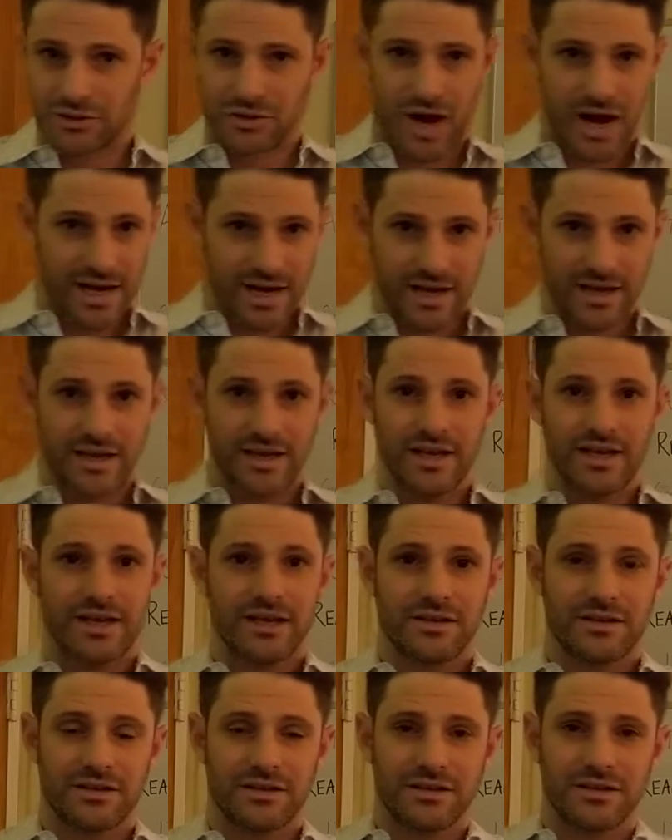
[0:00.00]
to try
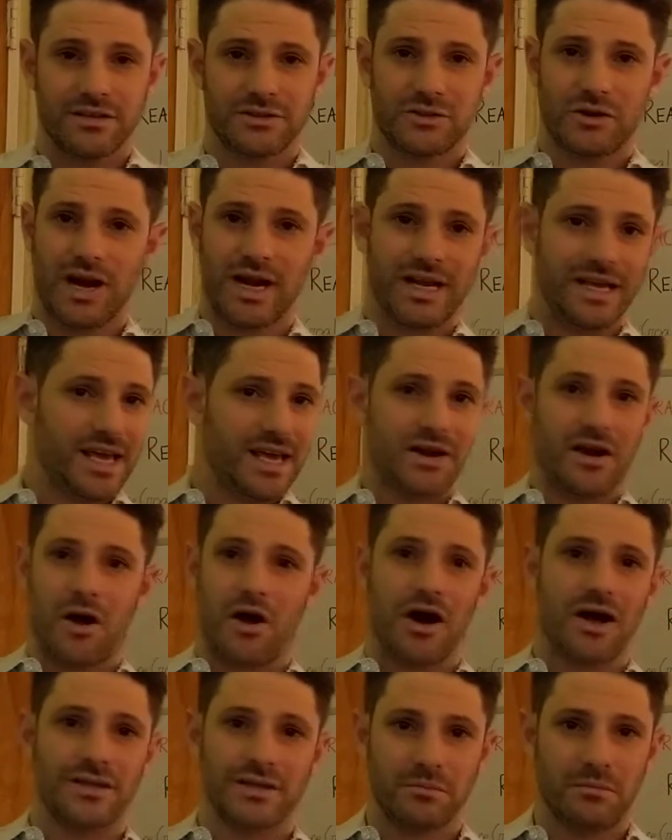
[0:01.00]
to get
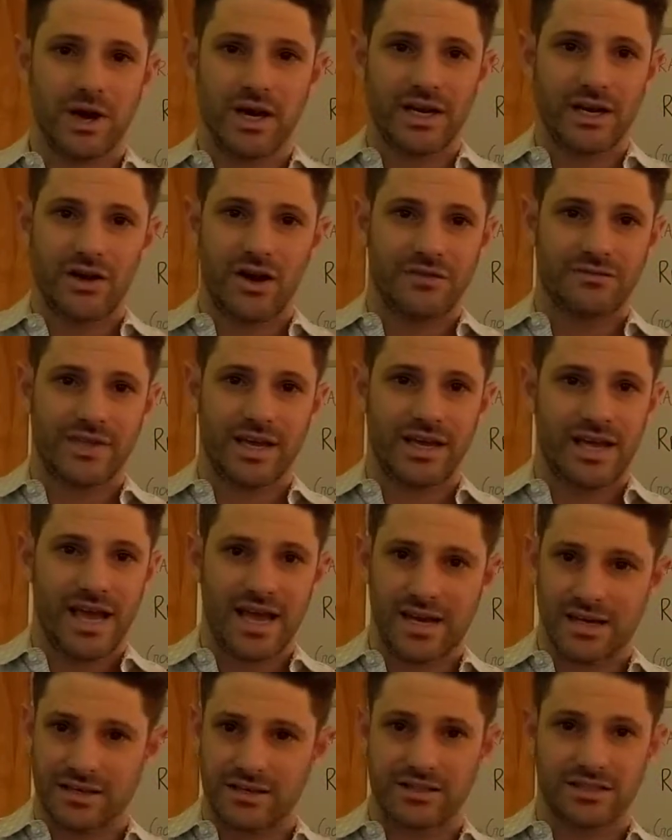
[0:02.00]
all the money off they
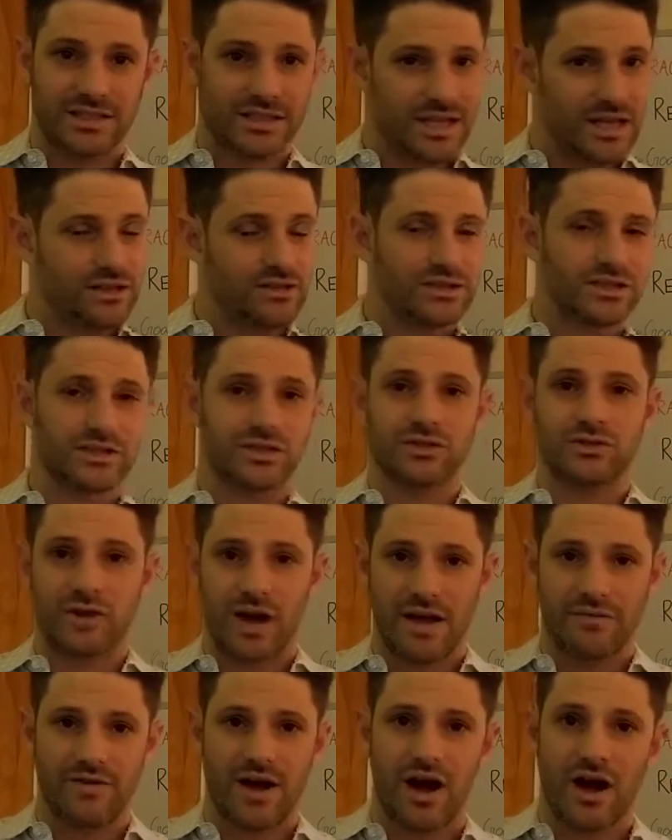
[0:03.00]
can, because sellers can
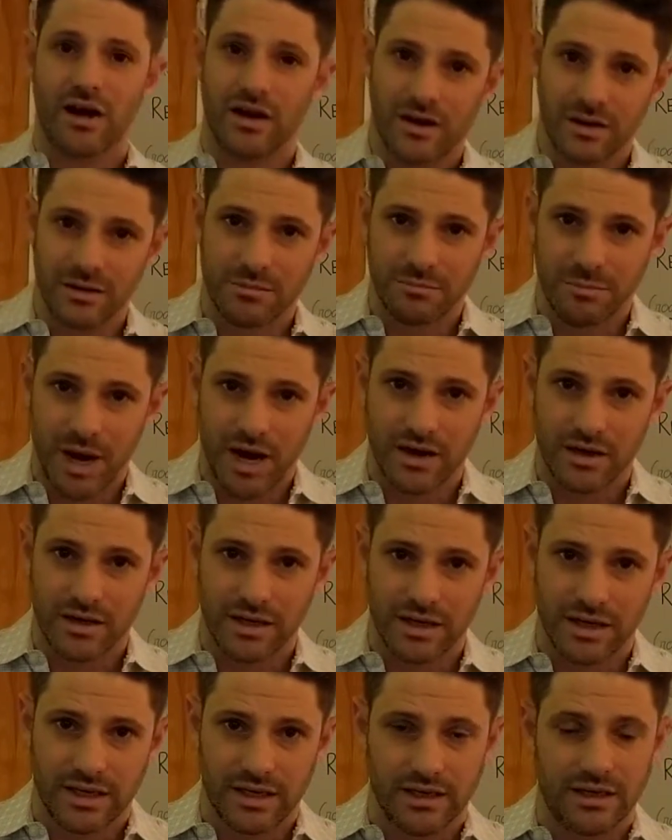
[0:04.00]
drive a hard
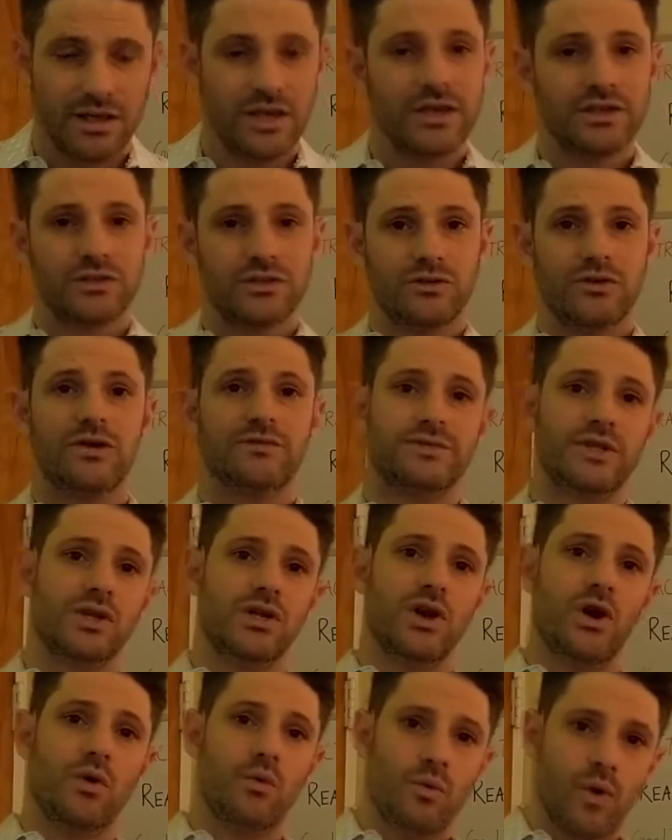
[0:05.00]
bargain. So you have
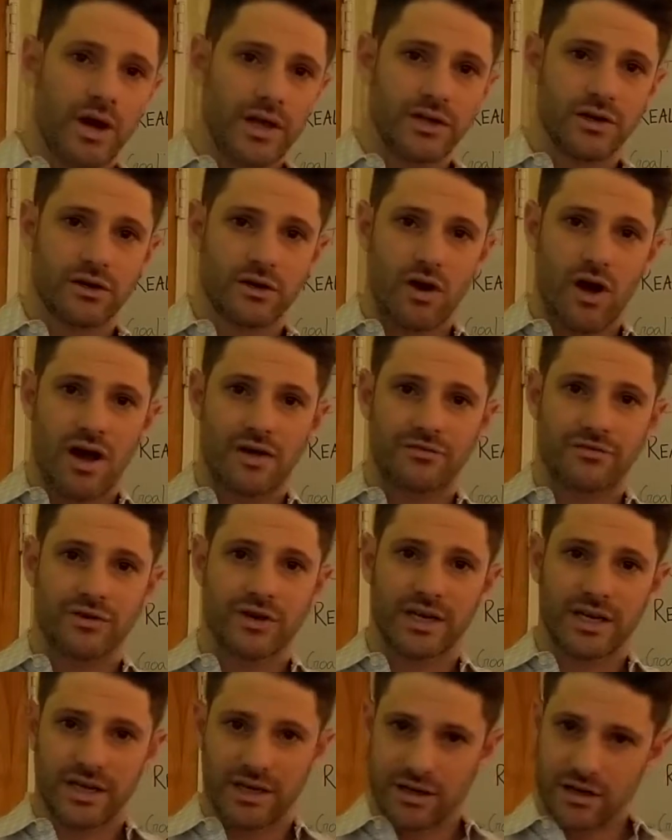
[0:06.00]
to know what you're
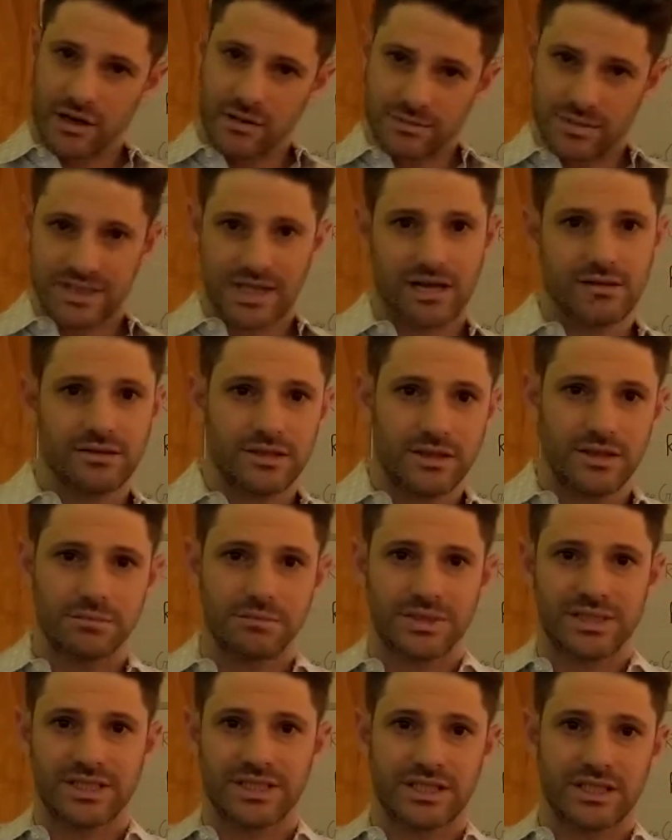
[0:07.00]
offering, and it comes down to the
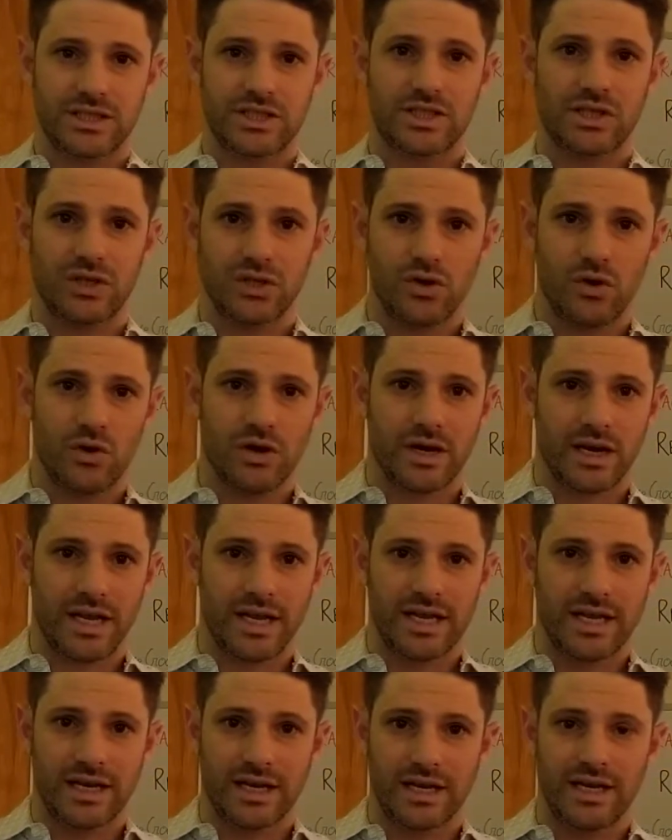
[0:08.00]
position you're
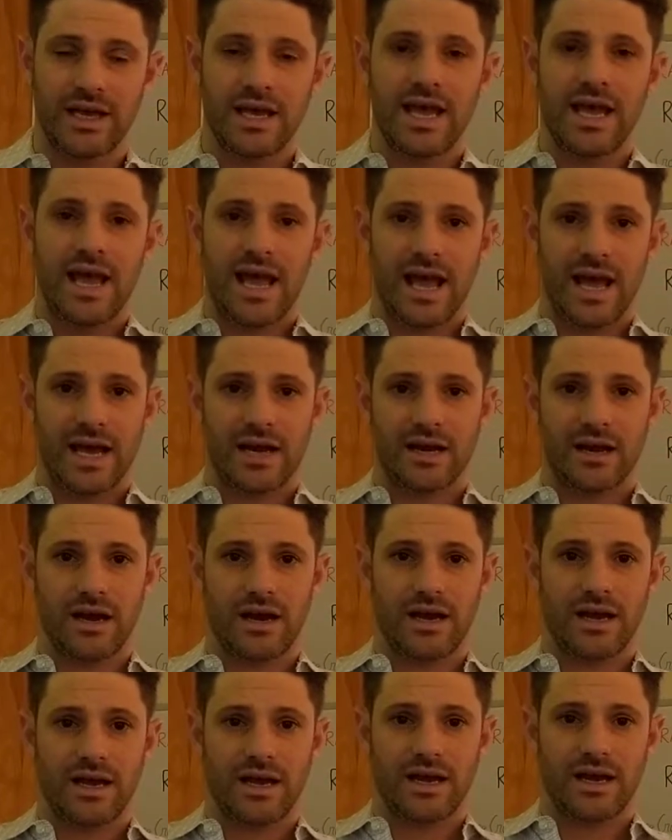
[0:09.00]
in
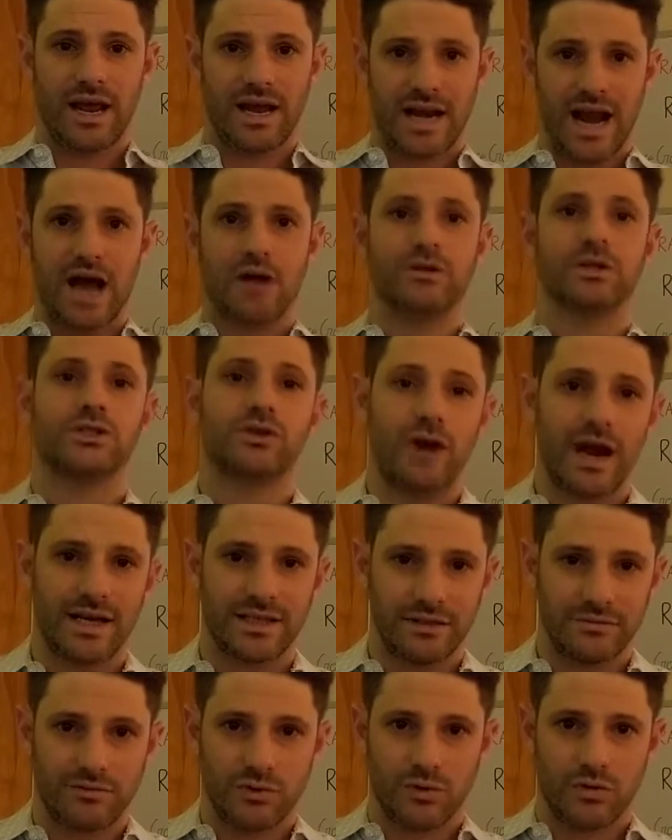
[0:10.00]
and how
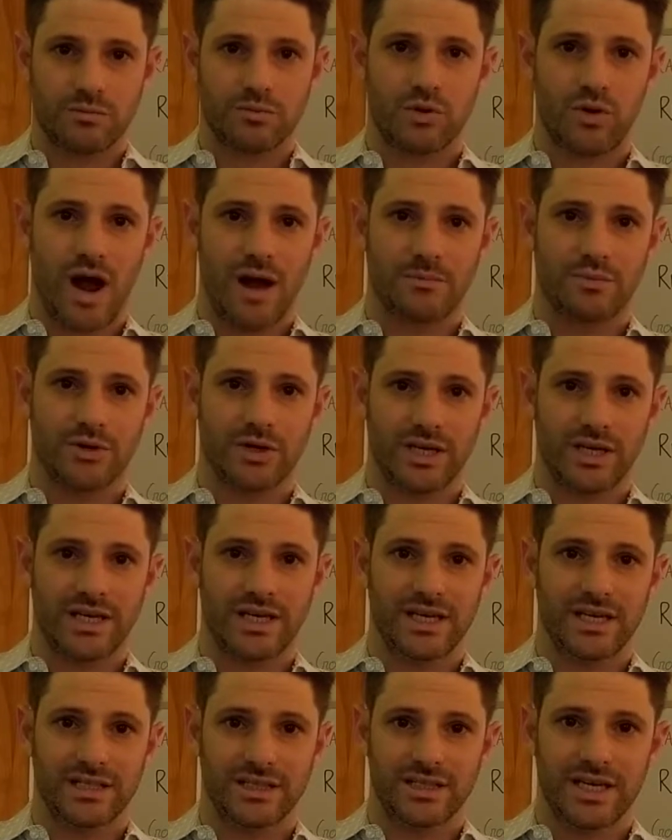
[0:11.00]
attractive your
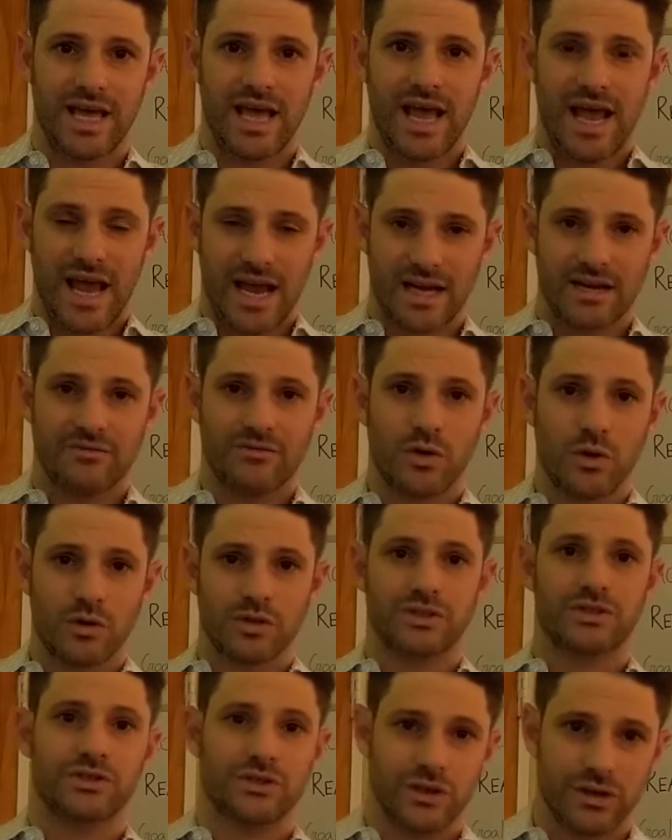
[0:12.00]
property is, and of
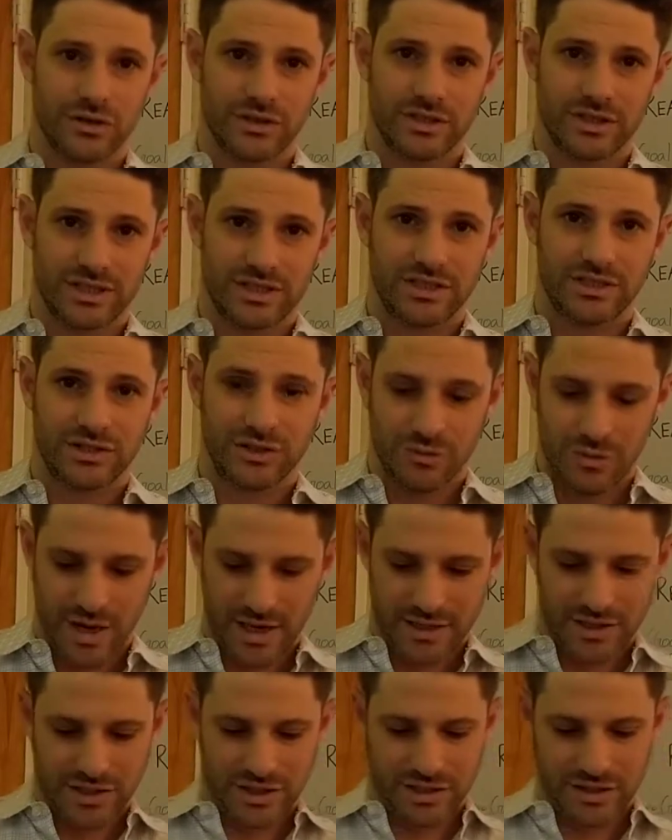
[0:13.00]
course your current
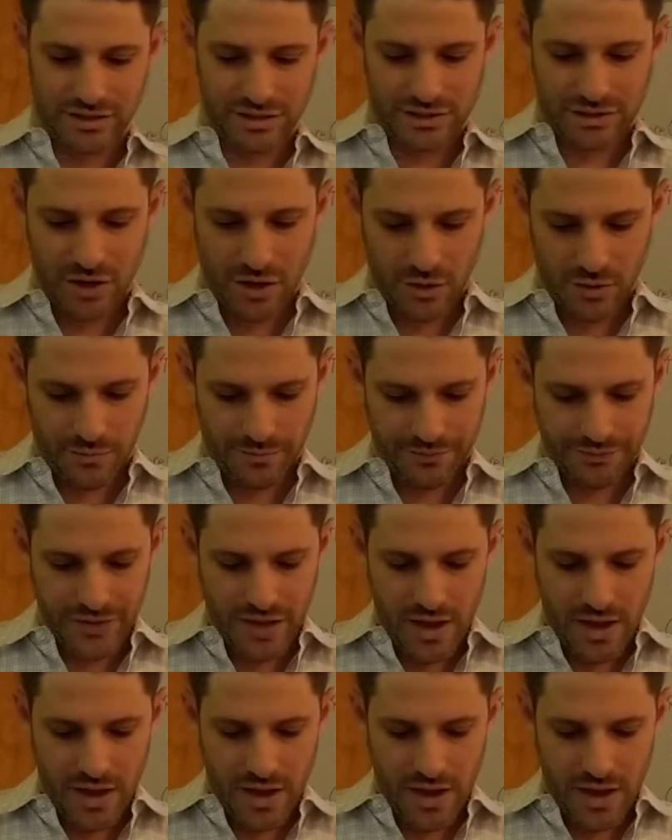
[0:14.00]
situation. So